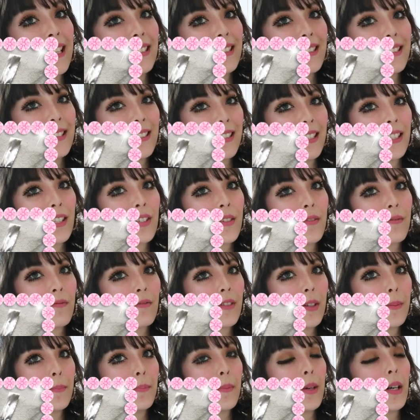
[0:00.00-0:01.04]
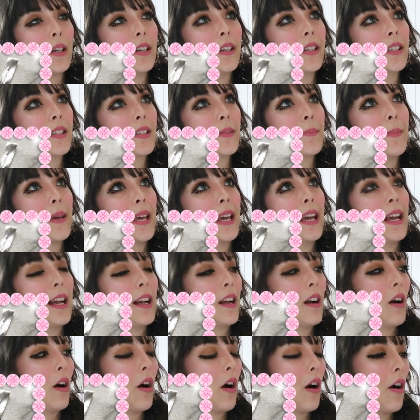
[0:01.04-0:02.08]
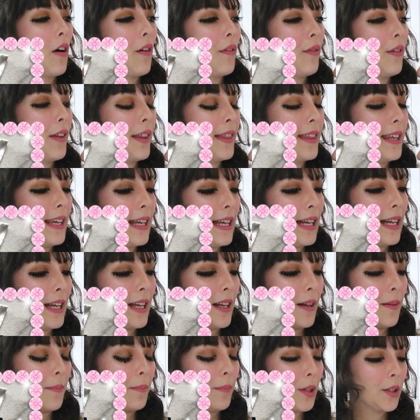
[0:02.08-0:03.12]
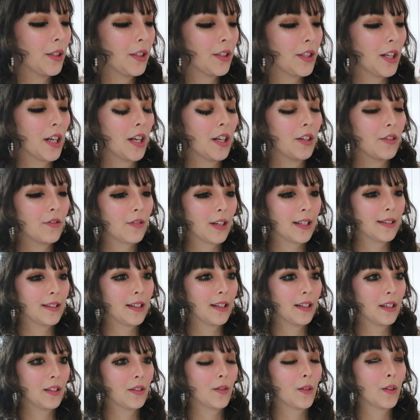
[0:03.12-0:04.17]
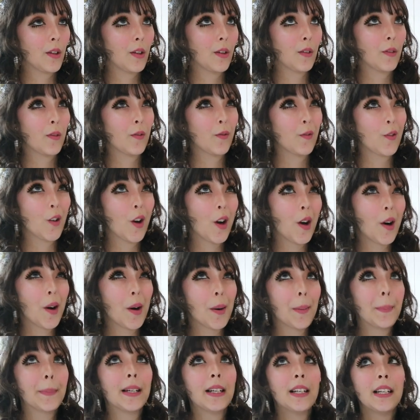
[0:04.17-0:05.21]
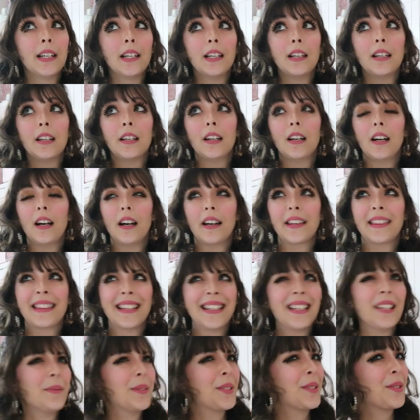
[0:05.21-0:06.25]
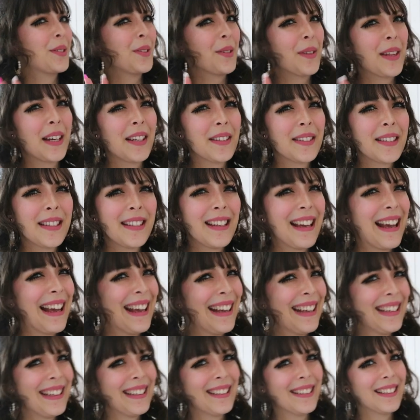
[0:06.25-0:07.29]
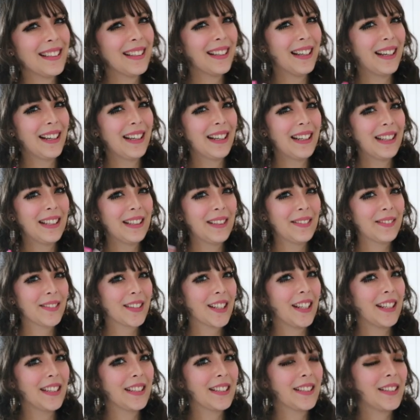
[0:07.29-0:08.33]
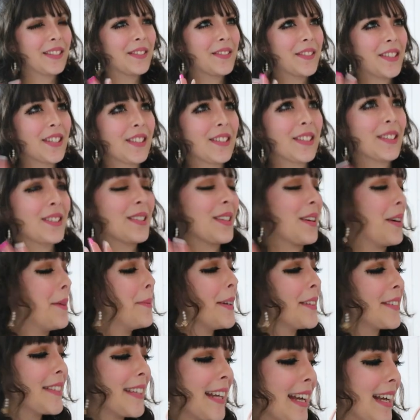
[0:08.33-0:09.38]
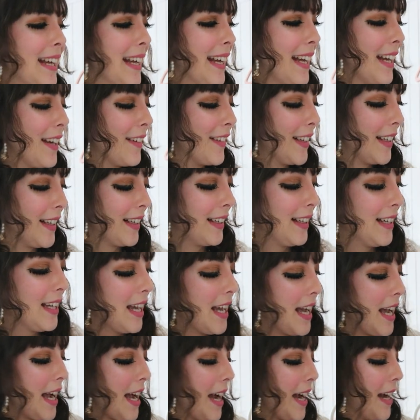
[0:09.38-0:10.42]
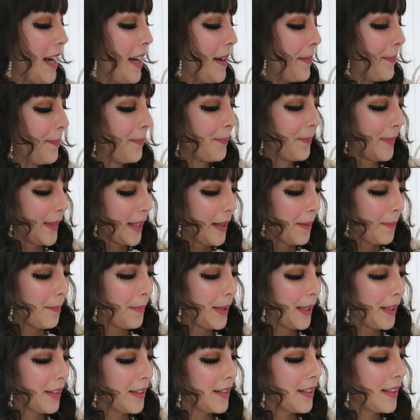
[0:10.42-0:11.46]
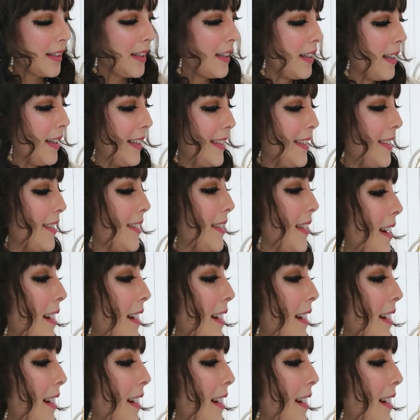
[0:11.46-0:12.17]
it did remind me of the monotone dresses from I think it was 2008, um, kind of Jesus Diamante era. Um, but I just,